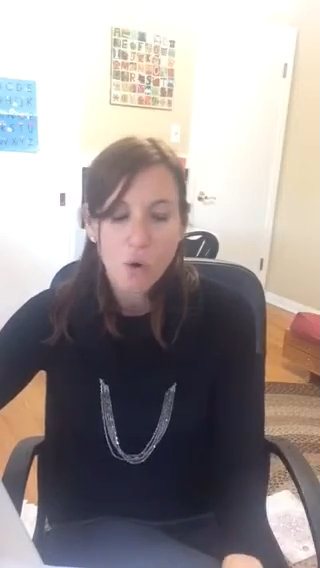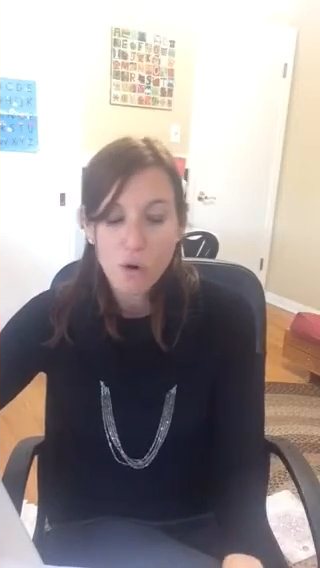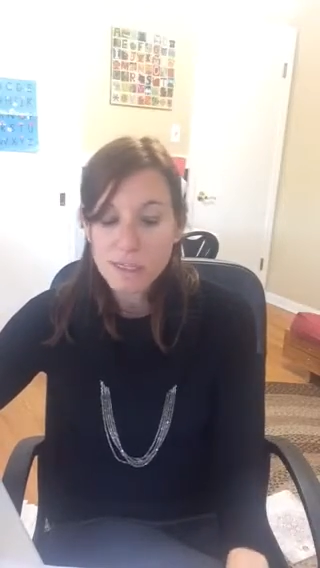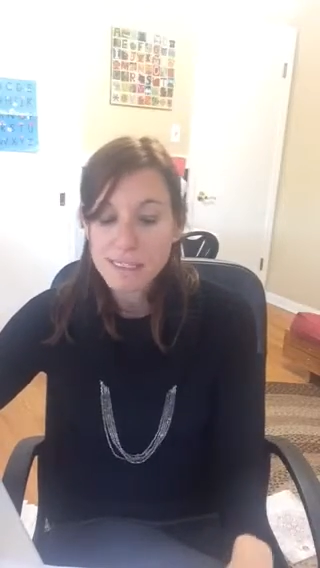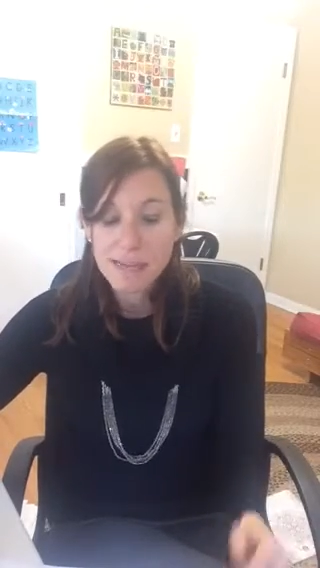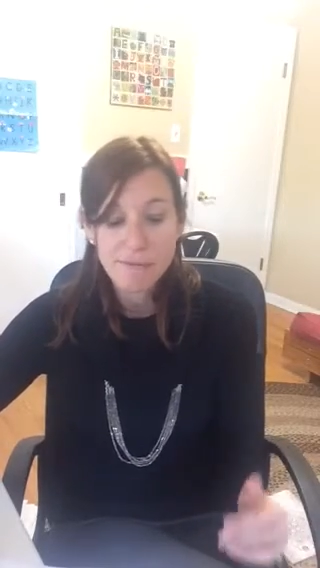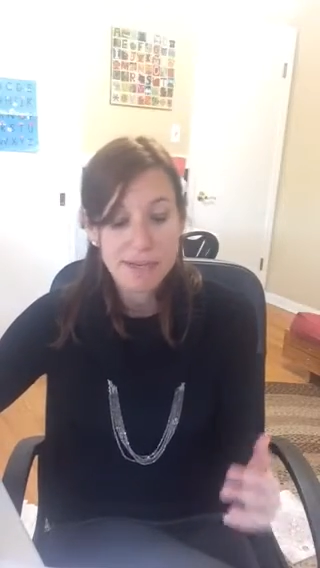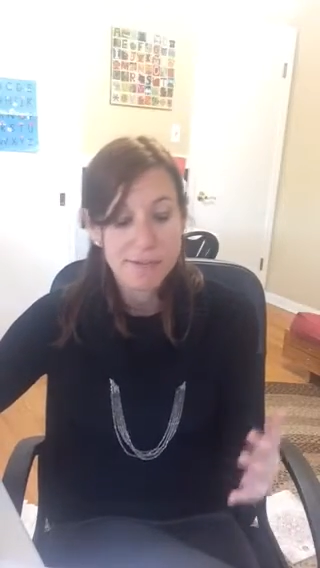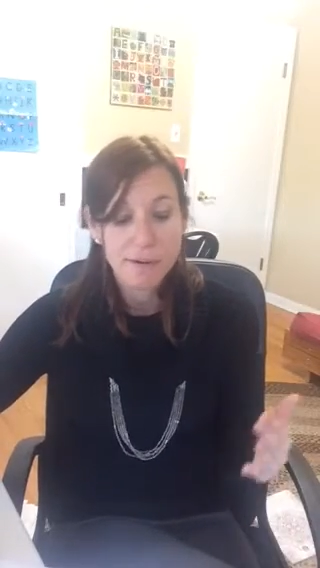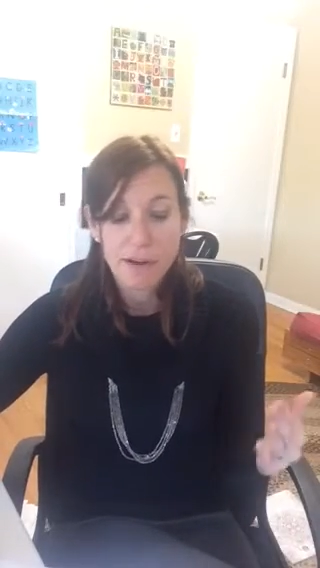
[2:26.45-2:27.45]
Or save
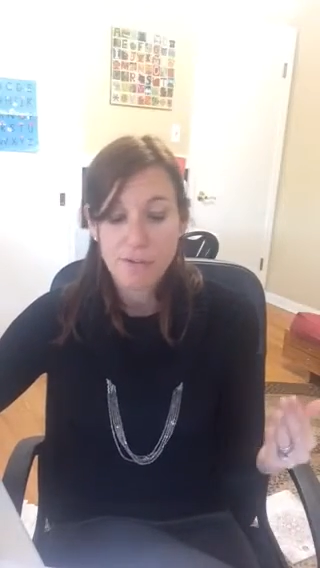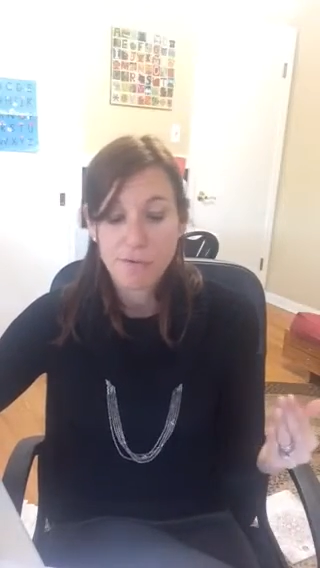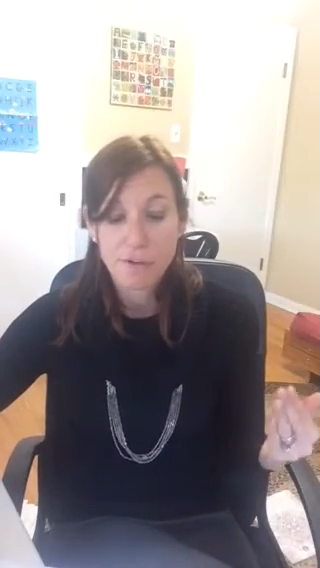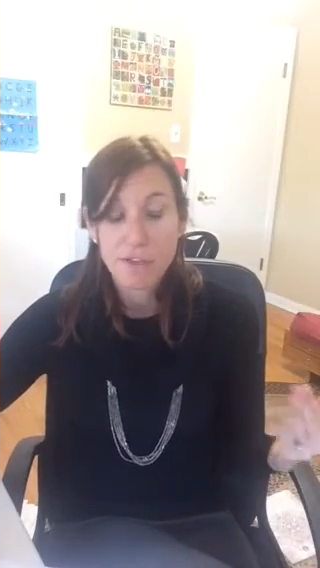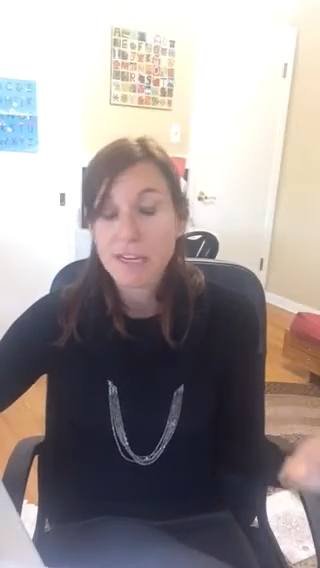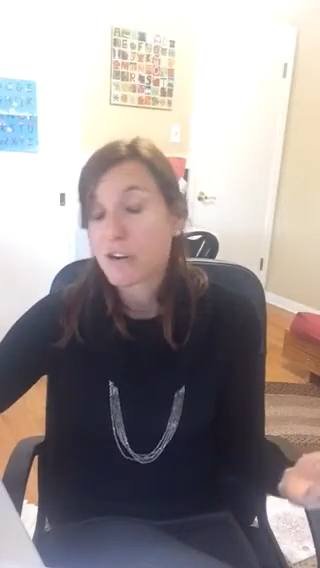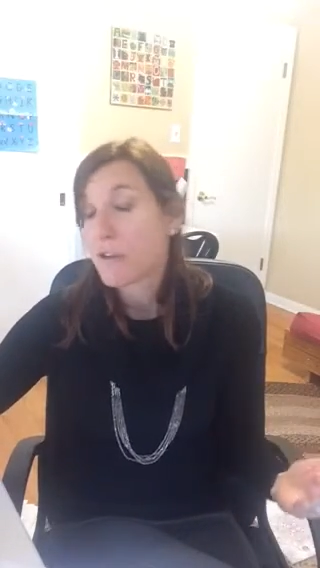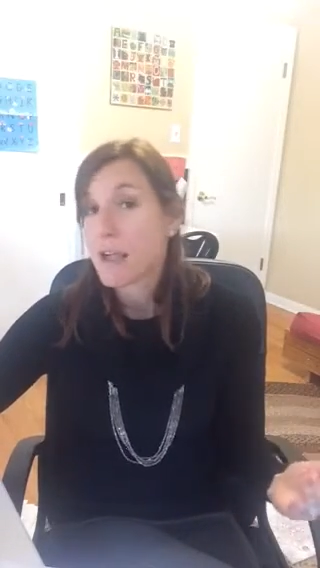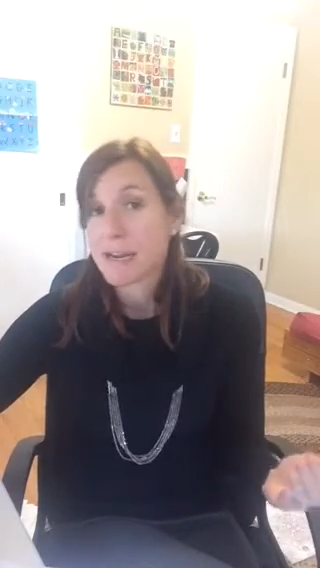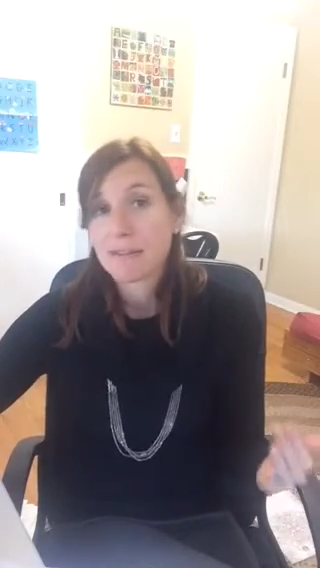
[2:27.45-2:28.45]
it for
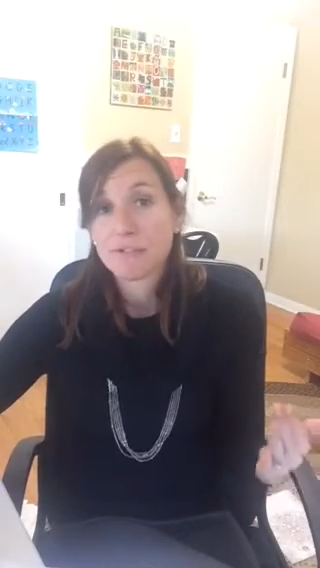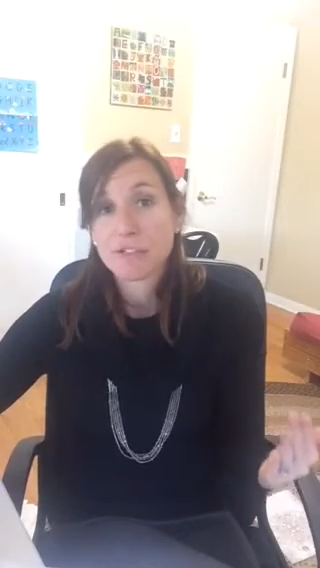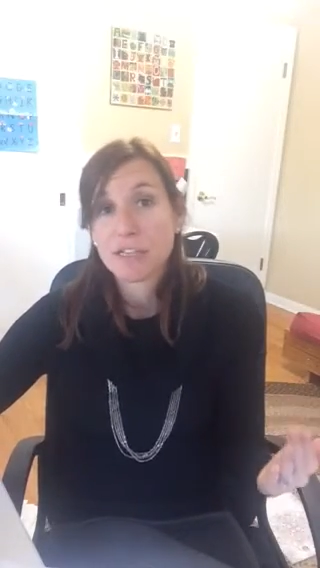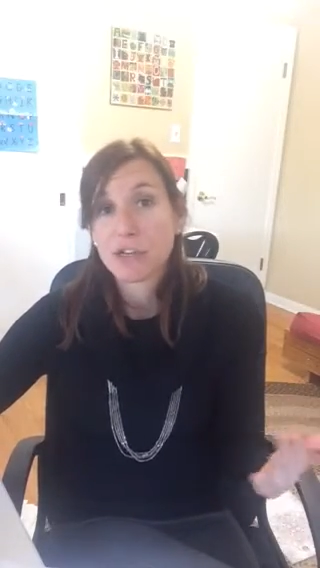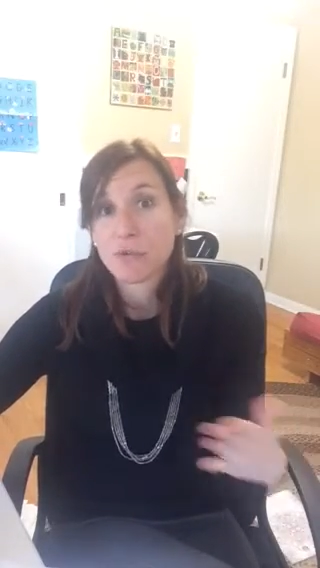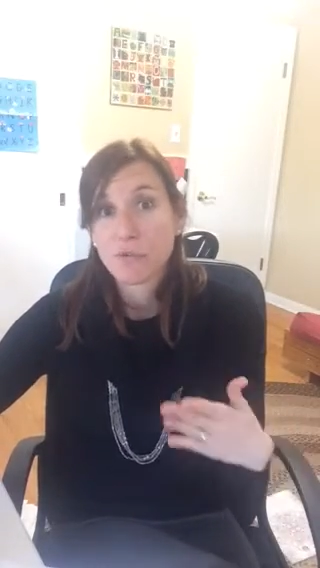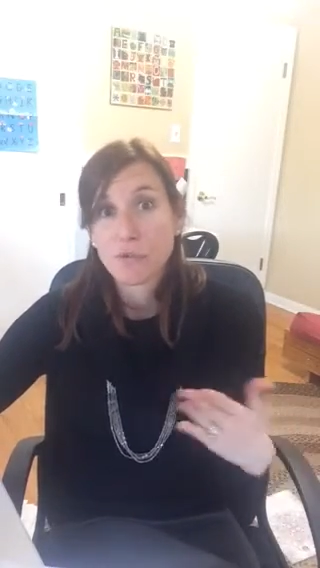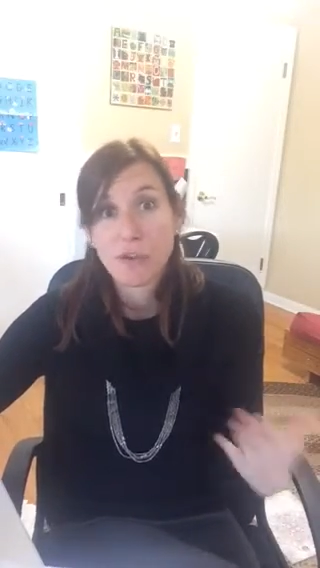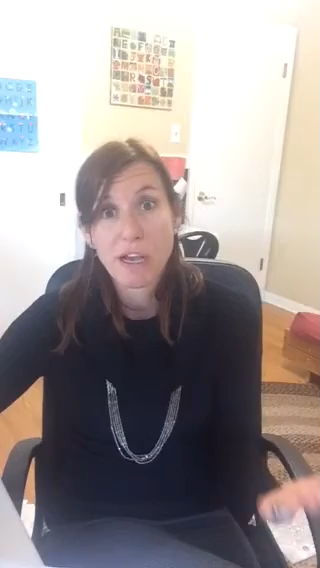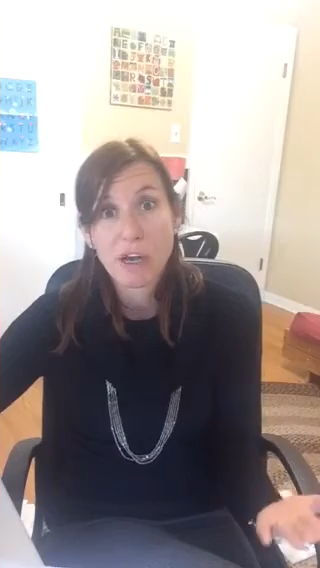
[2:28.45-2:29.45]
later on after dinner if
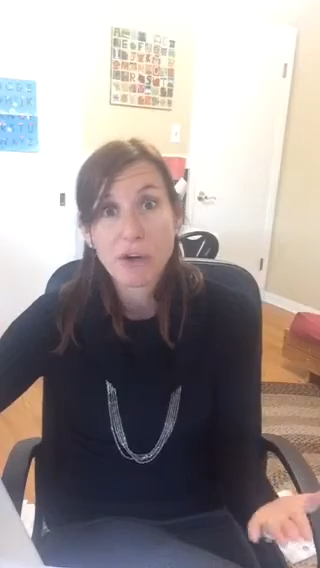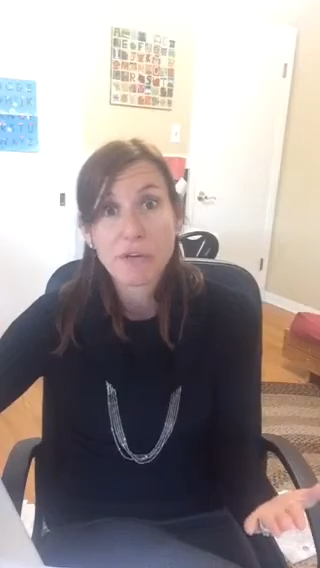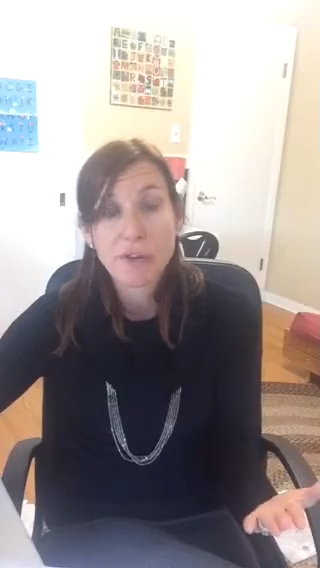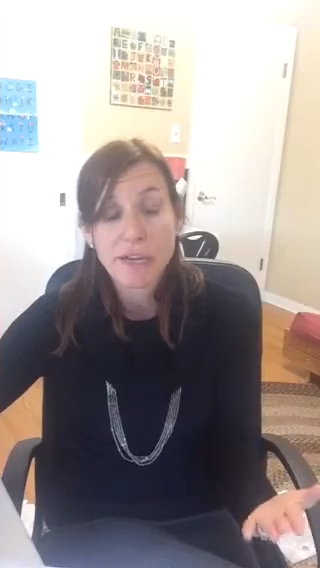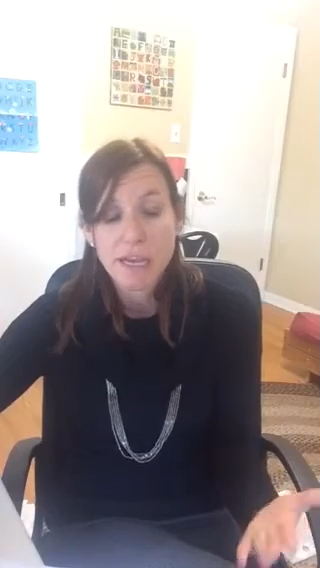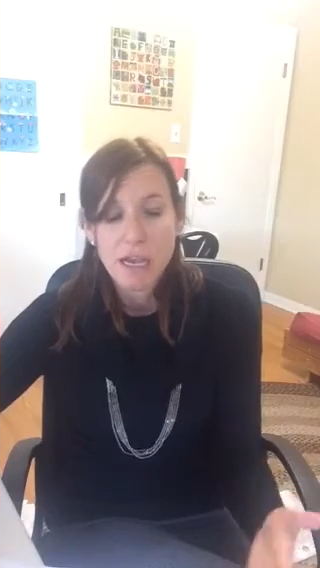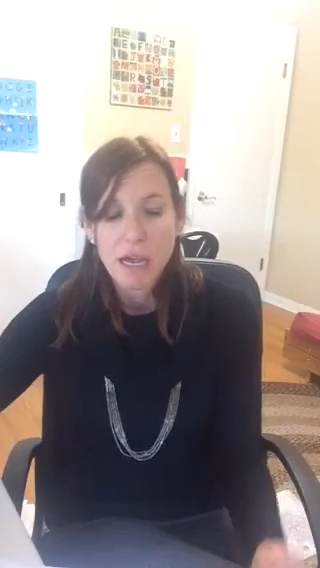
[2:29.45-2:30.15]
you get hungry.